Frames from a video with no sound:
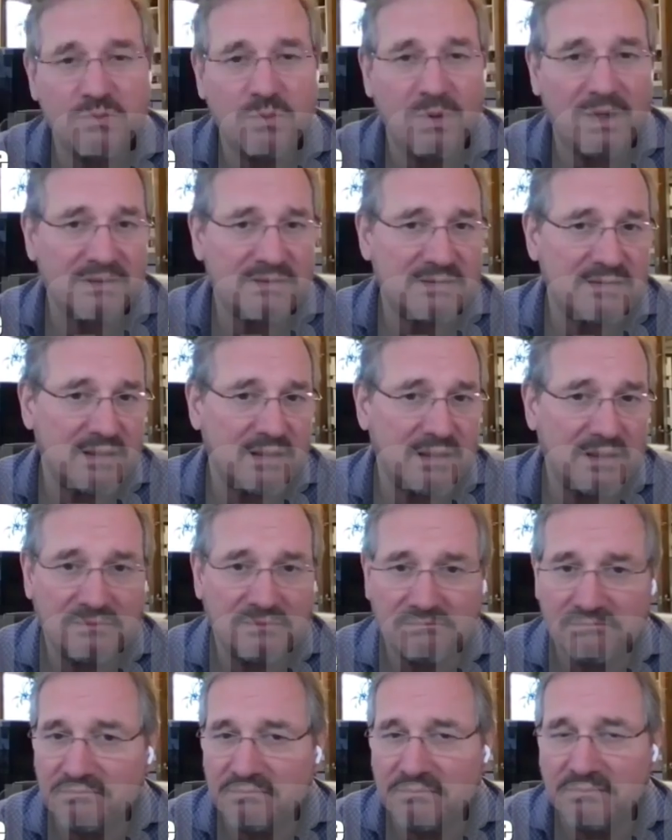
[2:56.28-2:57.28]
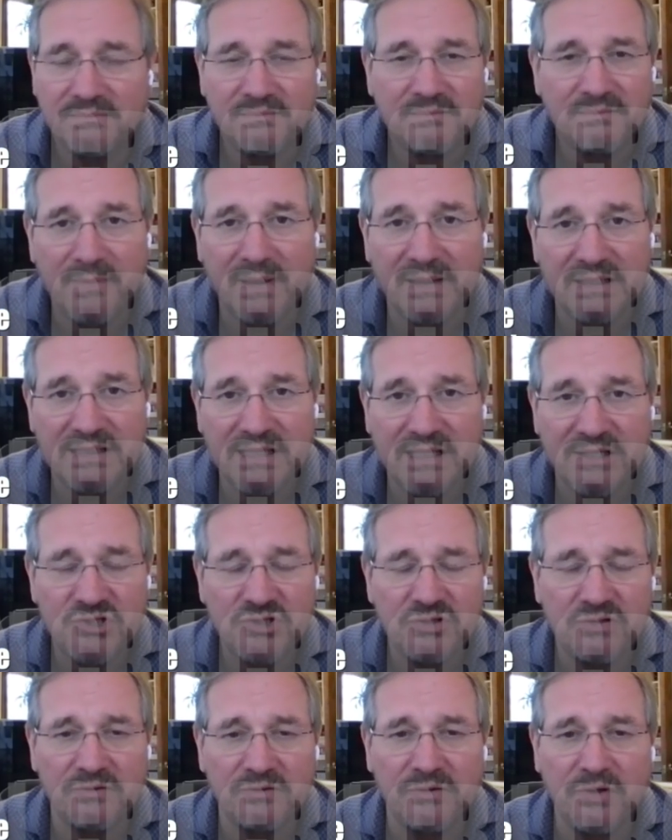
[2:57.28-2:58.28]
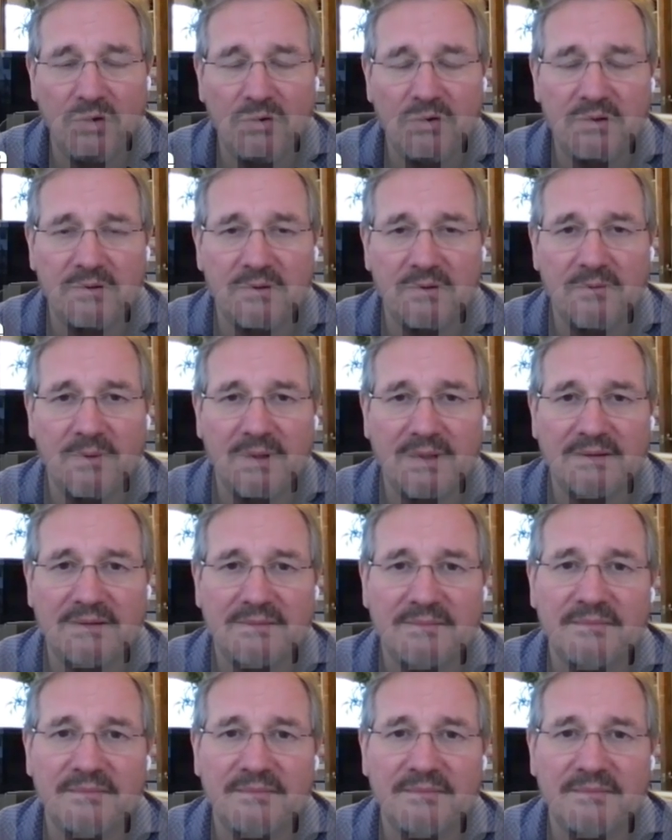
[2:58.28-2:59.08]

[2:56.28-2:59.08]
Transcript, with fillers: what uh, meditation or yoga or what?